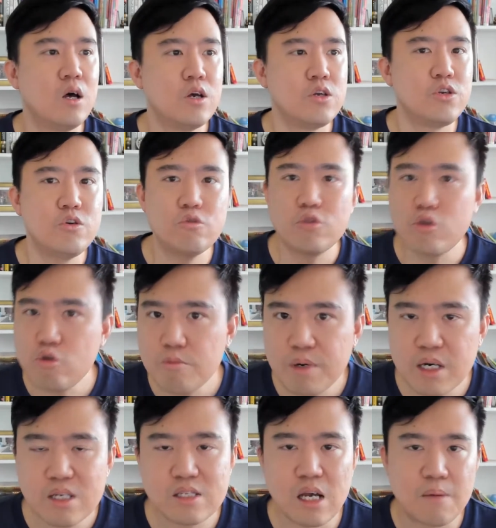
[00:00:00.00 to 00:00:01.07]

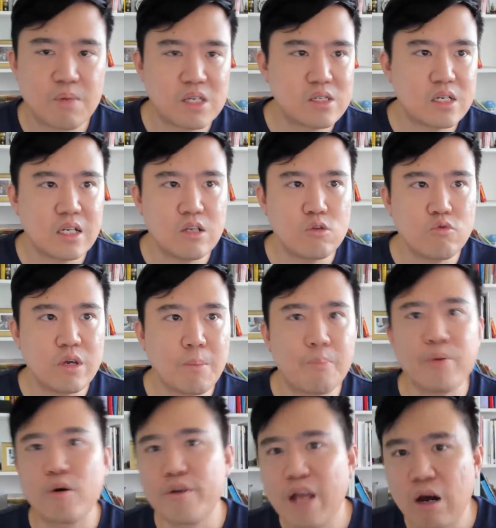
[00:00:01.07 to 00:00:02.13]
YouTubers are basically doing
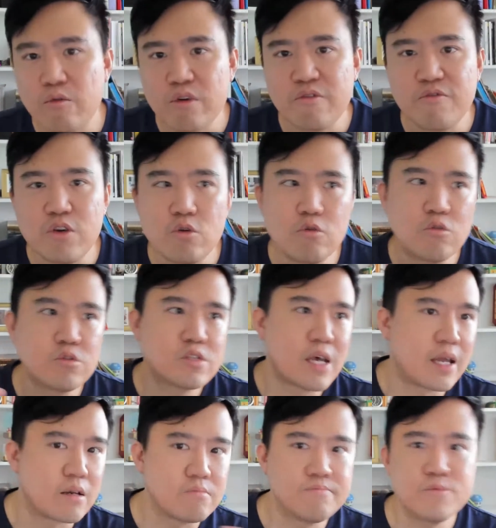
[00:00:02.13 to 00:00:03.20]
product reviews
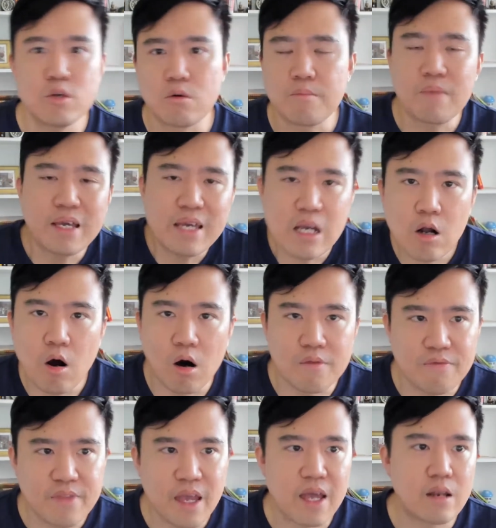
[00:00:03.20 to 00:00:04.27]
and making
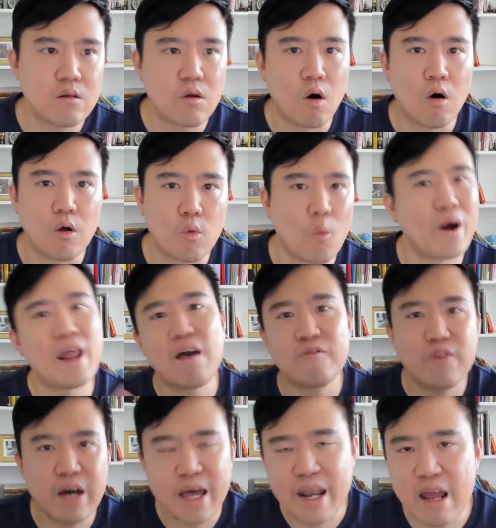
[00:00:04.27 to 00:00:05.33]
content on
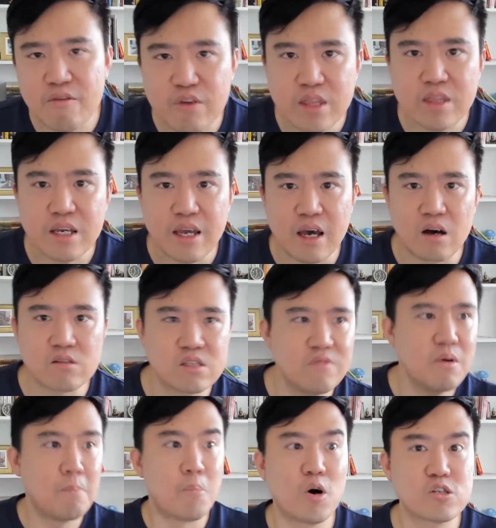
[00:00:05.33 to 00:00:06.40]
whatever and everything else.
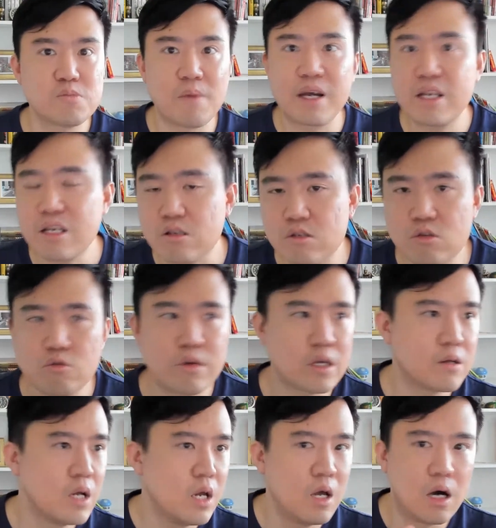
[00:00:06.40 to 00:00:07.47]
Even Box Mining is
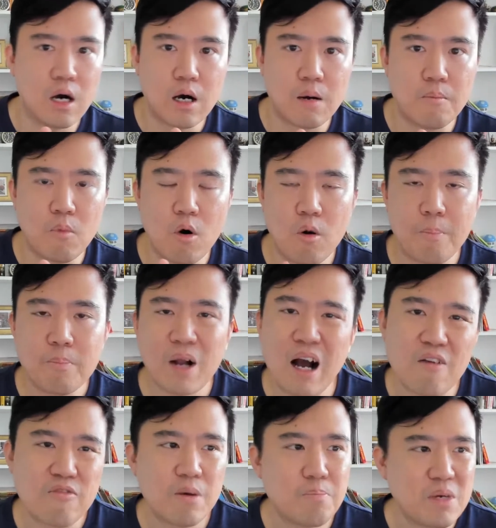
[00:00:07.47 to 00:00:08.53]
doing more
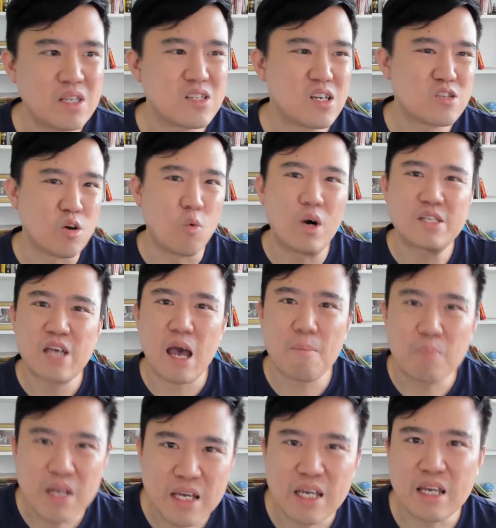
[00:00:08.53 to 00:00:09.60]
cover pieces on what's
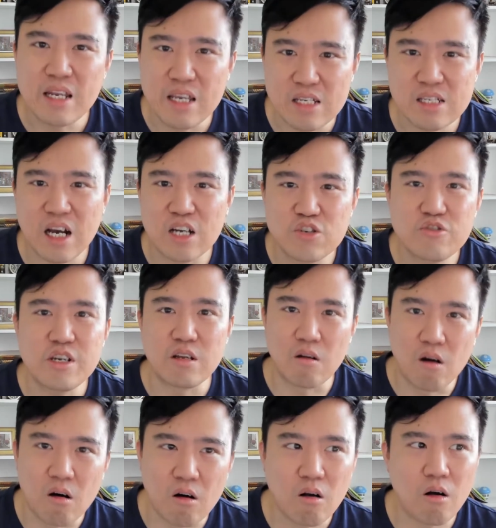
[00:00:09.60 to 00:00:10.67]
happening in his country in
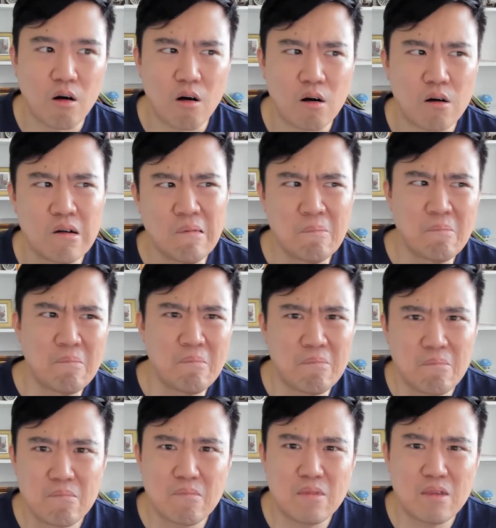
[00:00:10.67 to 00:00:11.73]
Hong Kong.
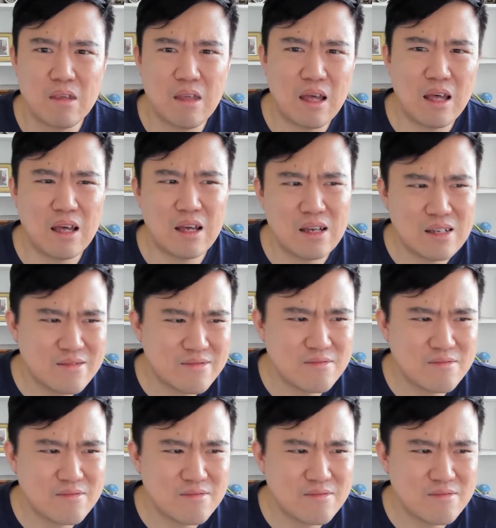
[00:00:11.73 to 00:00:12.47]
Yeah,